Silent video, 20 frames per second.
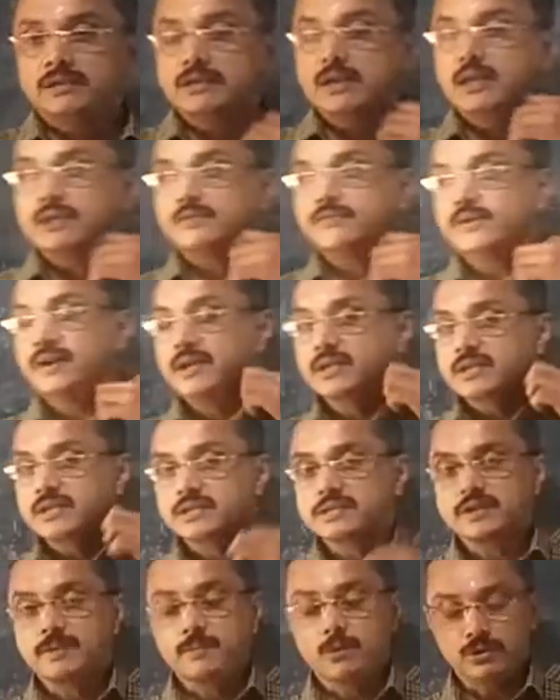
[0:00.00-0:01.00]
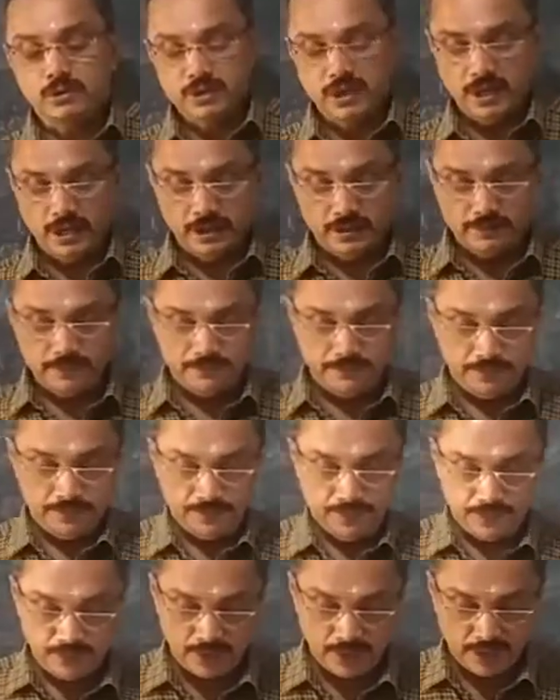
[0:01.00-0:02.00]
class we discussed about the
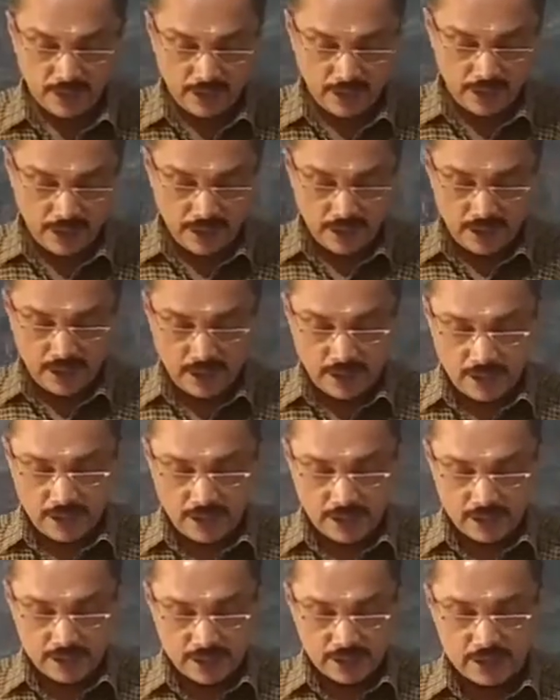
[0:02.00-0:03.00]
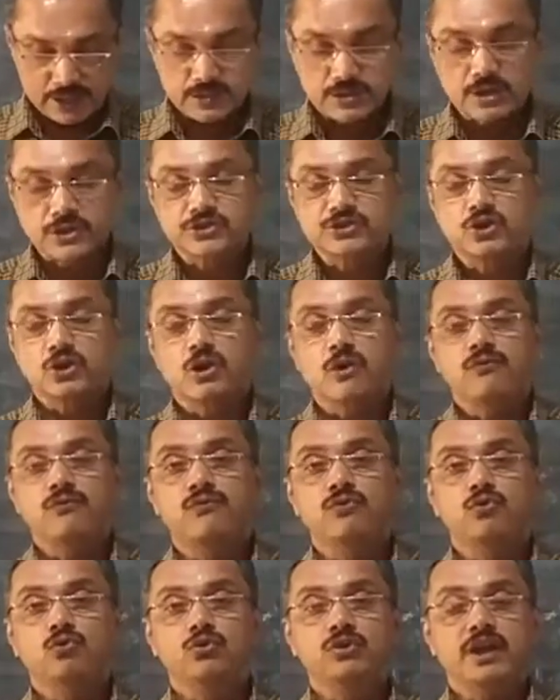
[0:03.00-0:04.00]
structure of
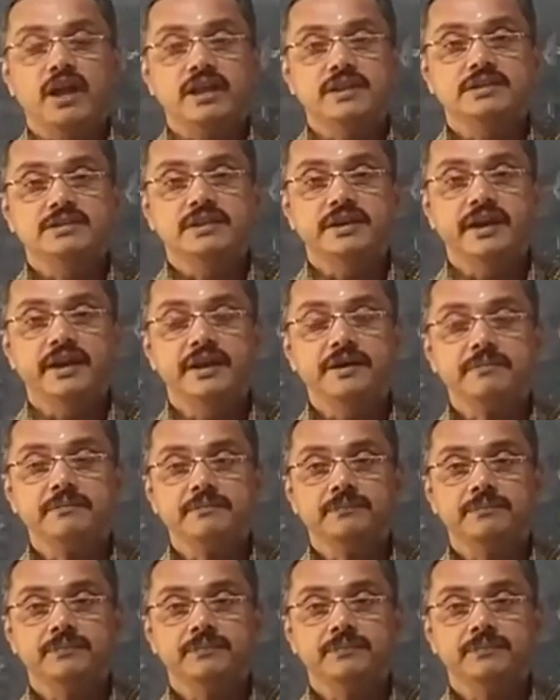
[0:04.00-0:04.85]
fruit and seed, and